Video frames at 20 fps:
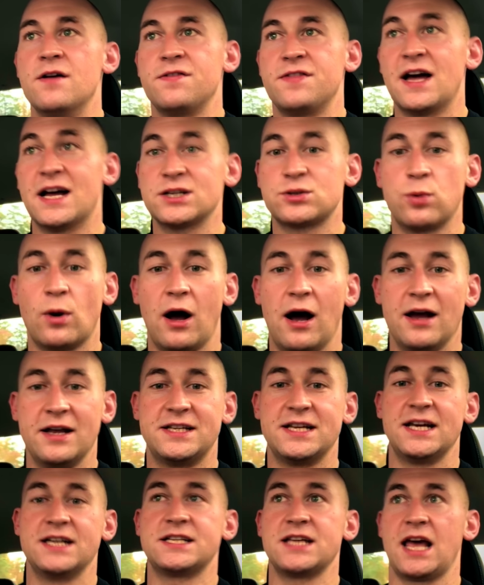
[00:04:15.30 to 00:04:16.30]
That's what I
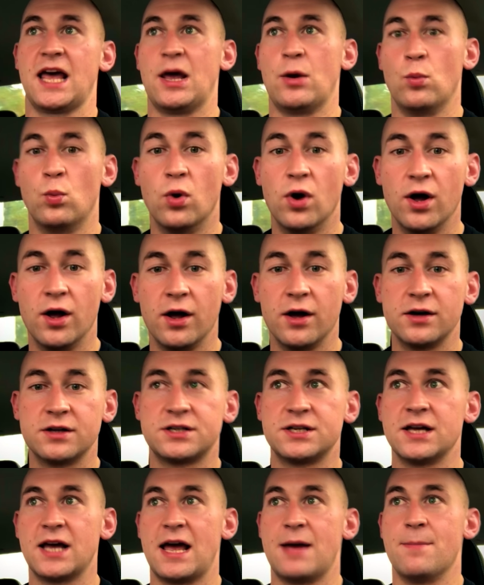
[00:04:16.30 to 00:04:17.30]
did. It
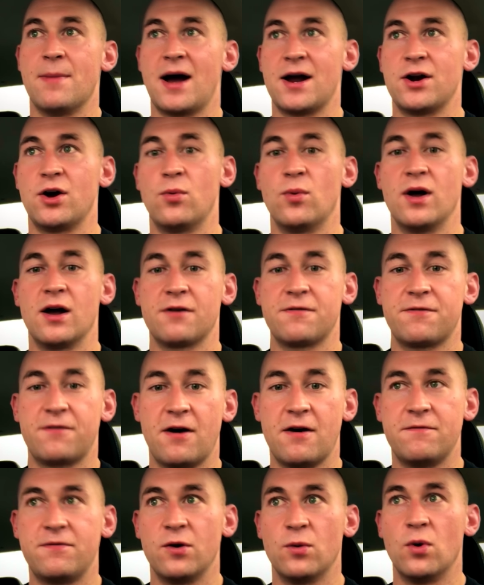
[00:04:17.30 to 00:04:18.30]
worked. It might not work
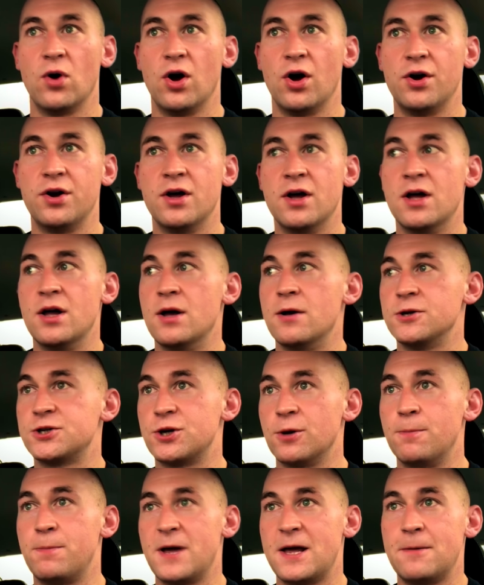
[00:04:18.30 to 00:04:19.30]
for everyone.
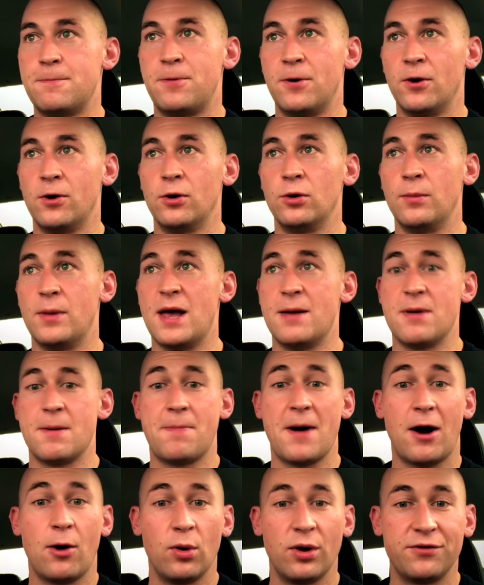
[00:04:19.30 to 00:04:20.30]
Some people, maybe
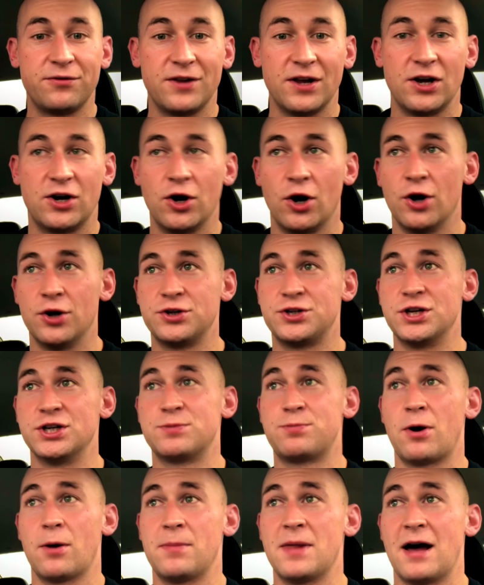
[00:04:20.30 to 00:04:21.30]
powerlifting
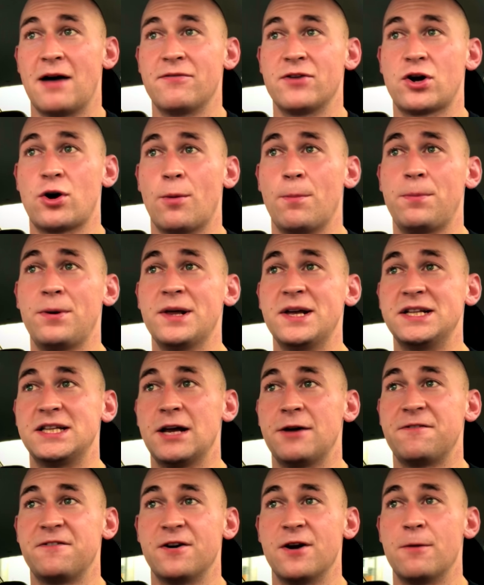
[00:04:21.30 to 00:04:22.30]
coaches, probably have a complete
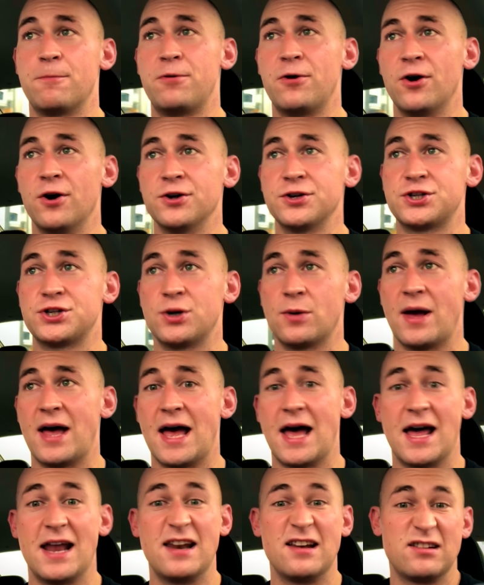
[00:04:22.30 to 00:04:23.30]
different approach to
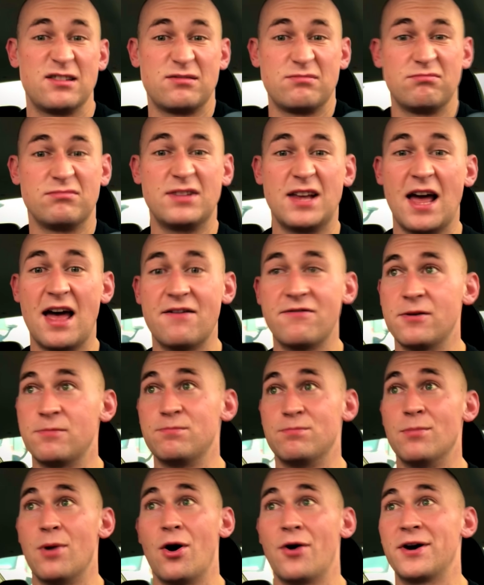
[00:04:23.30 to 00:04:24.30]
it, and yeah, they're
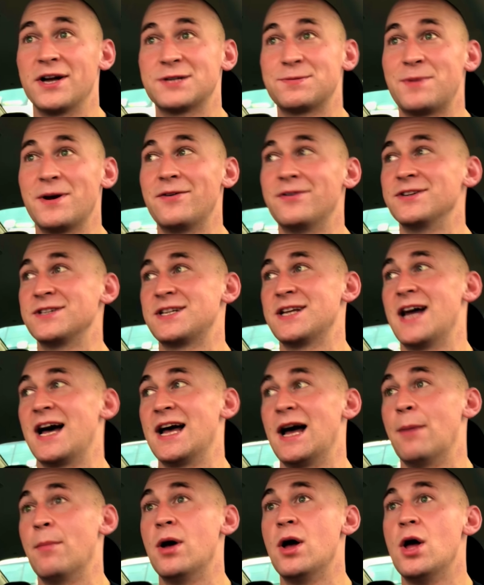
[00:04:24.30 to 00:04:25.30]
more experienced than
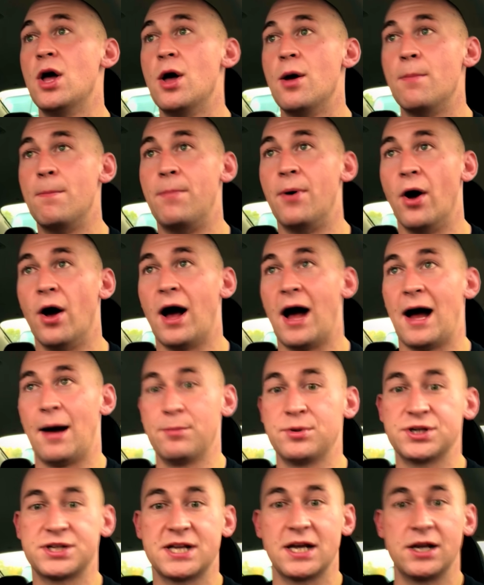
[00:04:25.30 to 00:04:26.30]
I am, but
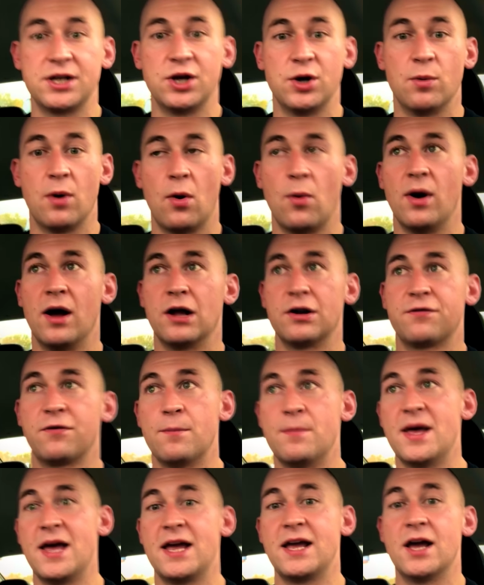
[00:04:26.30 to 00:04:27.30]
I'm just telling you what worked for
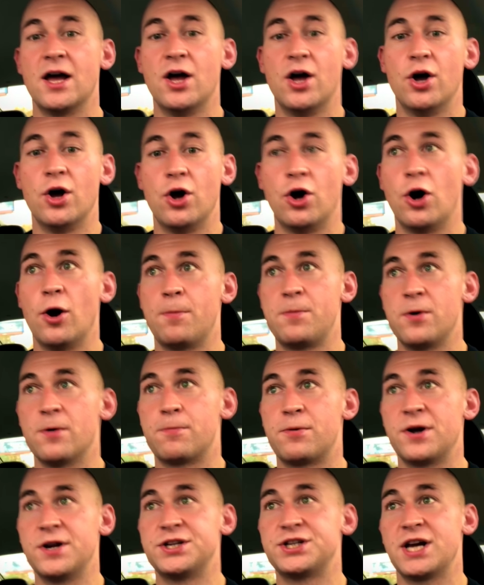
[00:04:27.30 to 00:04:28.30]
me. Hope you
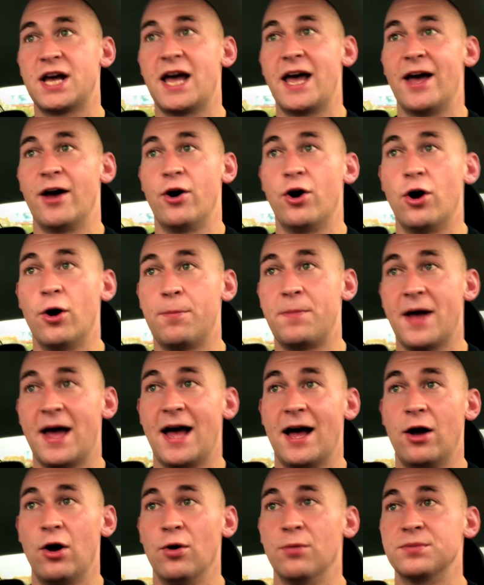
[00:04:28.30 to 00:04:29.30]
appreciate it, hope it
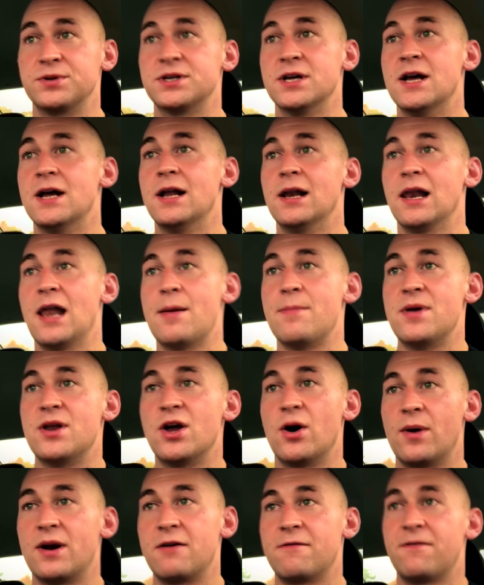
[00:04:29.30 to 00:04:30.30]
helps. Let me
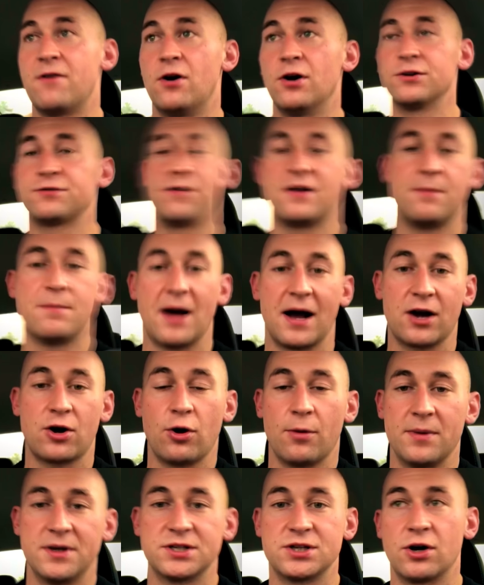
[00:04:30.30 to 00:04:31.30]
know any thoughts, feedback,
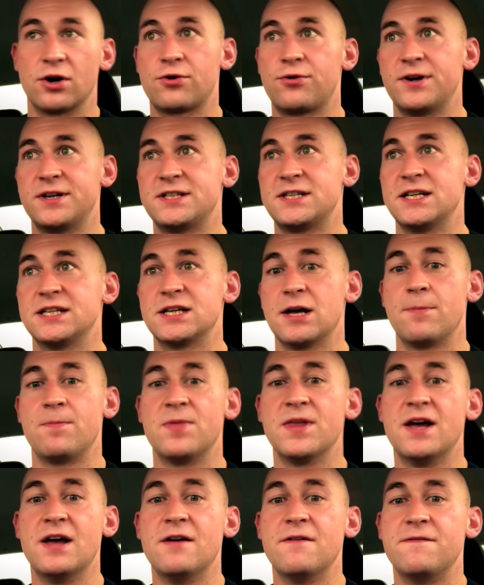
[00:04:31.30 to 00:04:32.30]
comments or criticism.
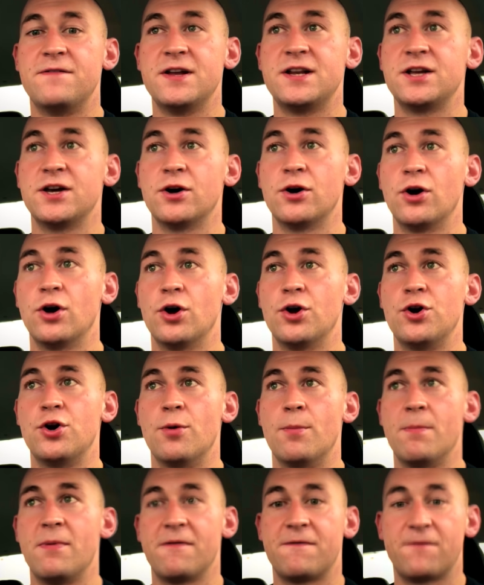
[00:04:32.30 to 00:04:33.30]
Video
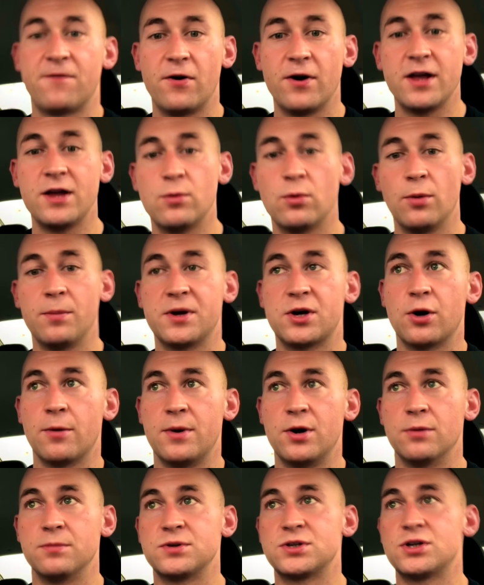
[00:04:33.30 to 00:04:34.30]
number 3 will be
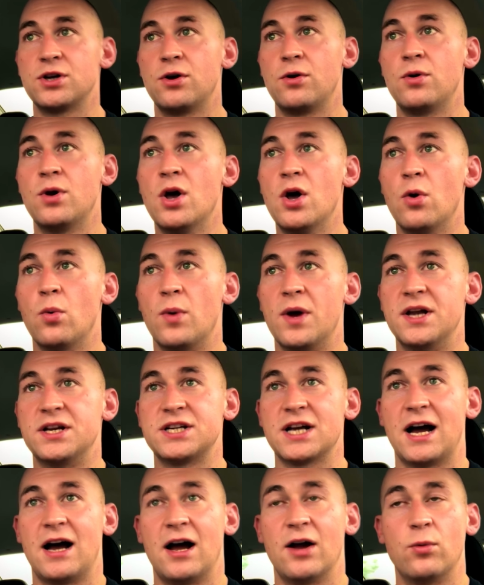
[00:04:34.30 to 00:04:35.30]
coming up soon,
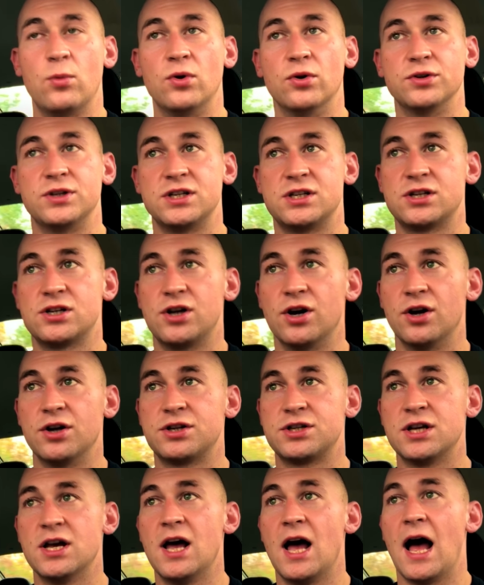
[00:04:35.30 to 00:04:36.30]
which I will
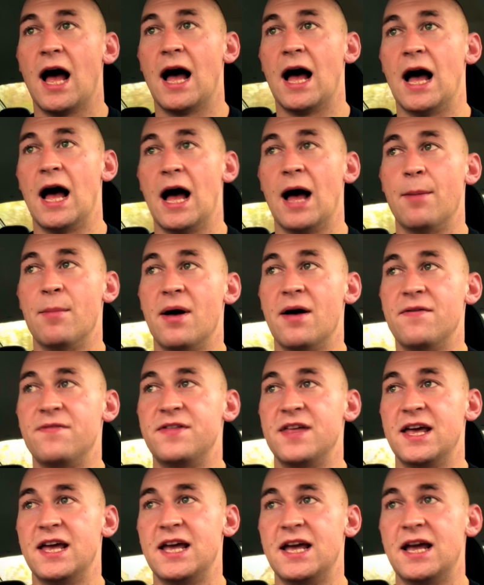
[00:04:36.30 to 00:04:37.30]
discuss
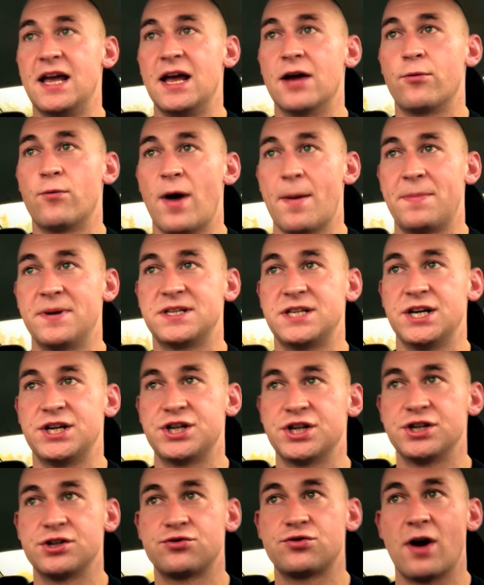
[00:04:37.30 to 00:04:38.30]
the
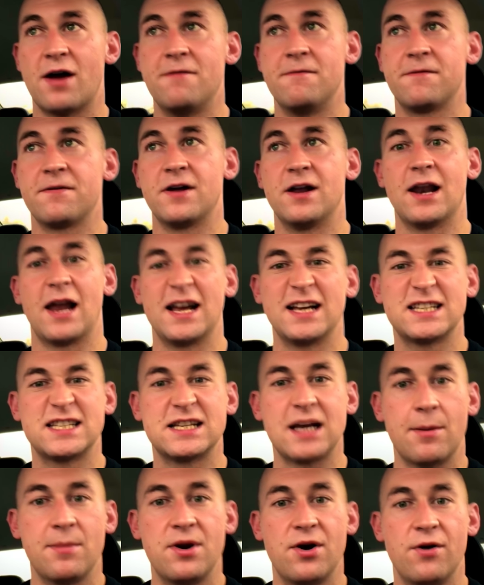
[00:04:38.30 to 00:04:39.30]
repetition strength and like
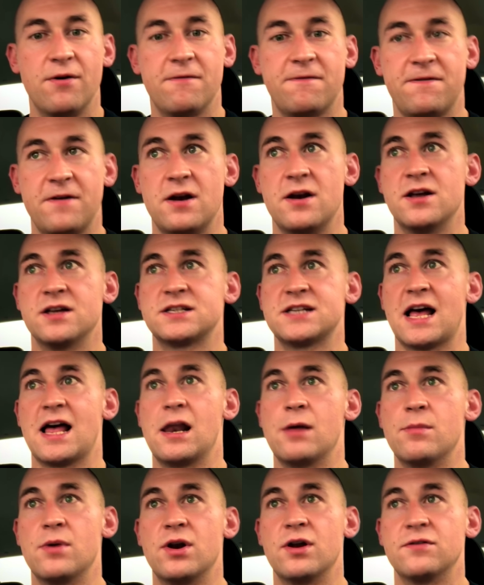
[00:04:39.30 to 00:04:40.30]
stamina and fitness
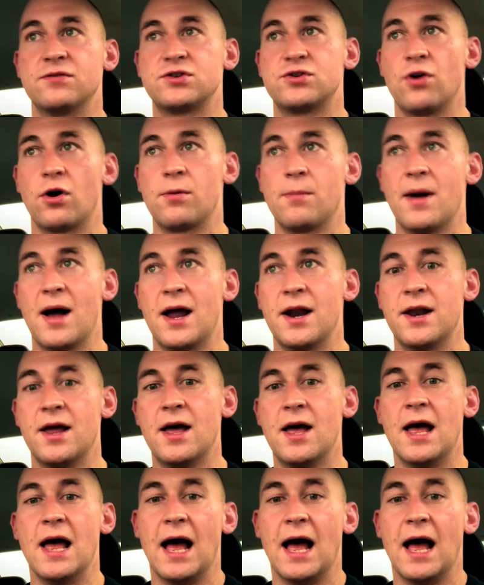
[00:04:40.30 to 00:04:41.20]
element of Strongman.